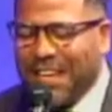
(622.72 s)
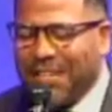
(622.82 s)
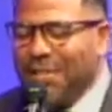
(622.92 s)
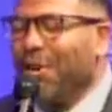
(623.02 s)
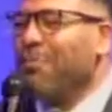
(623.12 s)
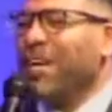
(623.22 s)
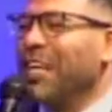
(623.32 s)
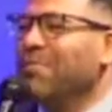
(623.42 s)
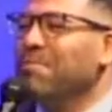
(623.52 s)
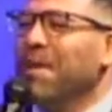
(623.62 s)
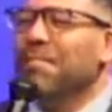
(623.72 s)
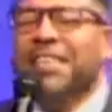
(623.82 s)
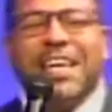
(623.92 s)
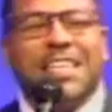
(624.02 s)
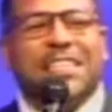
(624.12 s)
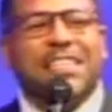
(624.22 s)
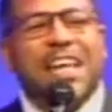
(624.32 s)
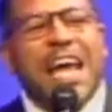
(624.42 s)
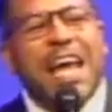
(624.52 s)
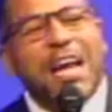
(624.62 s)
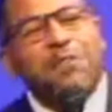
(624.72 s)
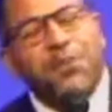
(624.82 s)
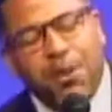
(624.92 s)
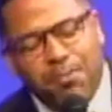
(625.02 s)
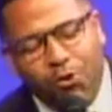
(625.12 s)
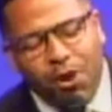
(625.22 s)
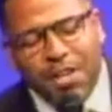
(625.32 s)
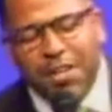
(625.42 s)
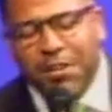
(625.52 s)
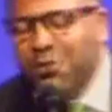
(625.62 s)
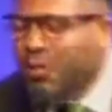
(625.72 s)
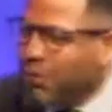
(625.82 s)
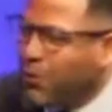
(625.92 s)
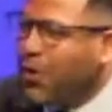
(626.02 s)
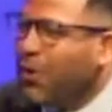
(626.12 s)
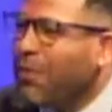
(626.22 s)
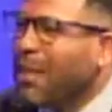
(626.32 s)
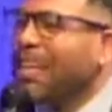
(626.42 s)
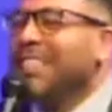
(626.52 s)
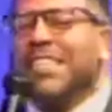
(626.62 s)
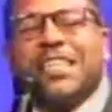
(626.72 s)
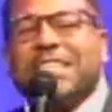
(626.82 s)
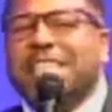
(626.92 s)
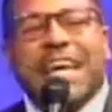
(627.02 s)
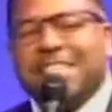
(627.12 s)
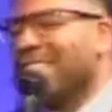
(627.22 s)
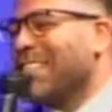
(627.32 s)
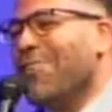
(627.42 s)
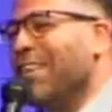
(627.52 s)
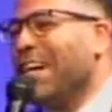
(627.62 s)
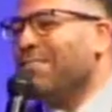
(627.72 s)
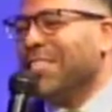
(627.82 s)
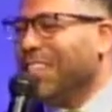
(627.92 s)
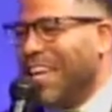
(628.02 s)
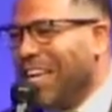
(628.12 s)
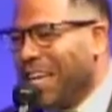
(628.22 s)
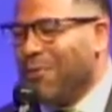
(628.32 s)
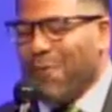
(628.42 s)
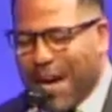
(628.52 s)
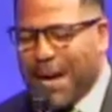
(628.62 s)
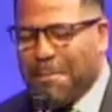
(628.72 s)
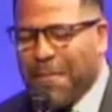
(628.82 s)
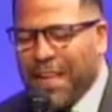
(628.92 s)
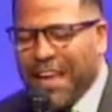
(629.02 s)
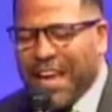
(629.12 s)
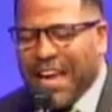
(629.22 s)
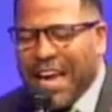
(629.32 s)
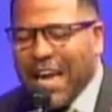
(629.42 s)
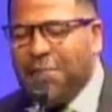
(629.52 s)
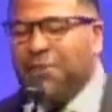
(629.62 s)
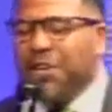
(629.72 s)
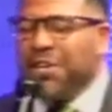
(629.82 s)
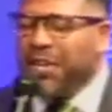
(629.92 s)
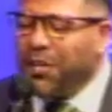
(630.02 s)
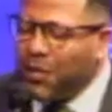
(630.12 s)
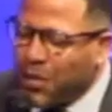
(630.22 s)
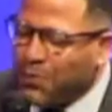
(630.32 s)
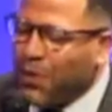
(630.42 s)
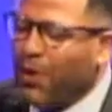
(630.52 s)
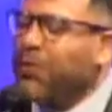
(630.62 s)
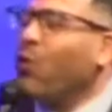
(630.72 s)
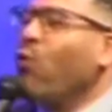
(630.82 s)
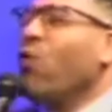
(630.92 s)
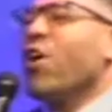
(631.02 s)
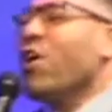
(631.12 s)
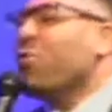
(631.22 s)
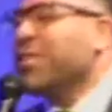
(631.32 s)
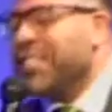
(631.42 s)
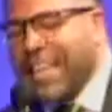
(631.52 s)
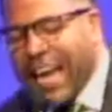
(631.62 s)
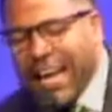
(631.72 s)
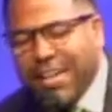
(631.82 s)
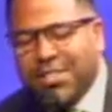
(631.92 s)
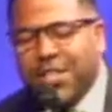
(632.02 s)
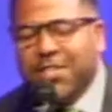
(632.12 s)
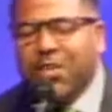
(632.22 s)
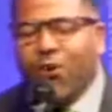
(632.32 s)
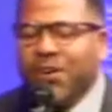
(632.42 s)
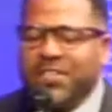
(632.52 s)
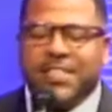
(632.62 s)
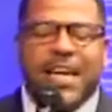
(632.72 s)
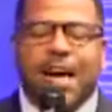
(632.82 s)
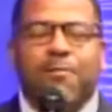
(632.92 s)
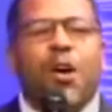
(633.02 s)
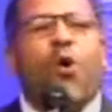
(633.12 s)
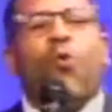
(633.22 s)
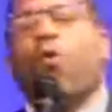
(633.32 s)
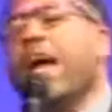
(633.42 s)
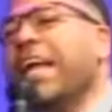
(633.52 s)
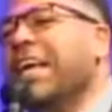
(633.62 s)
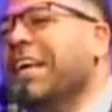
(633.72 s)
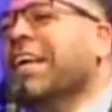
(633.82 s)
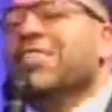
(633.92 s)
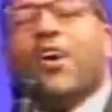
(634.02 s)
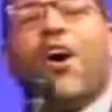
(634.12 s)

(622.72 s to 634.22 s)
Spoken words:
You know, because remember this, if you're more useful, success is going to come to you anyway. If you're useful, the world will stand at your doorstep waiting to